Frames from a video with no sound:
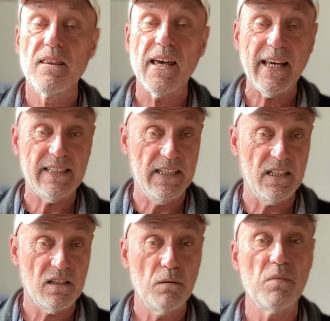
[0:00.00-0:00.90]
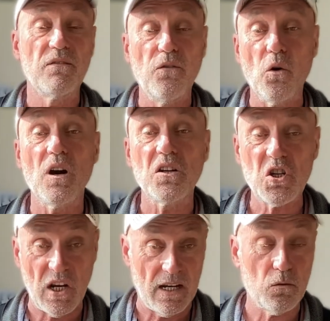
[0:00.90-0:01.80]
That is, before I
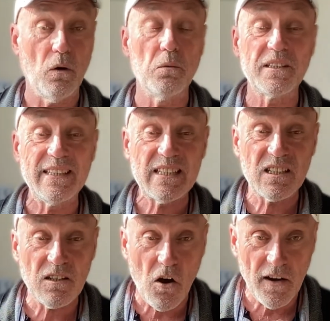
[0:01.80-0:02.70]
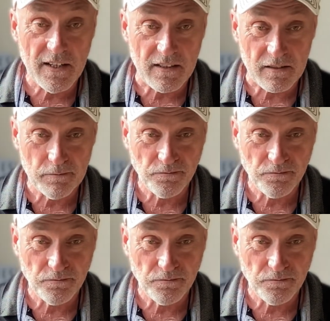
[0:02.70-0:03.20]
checked what was inside it.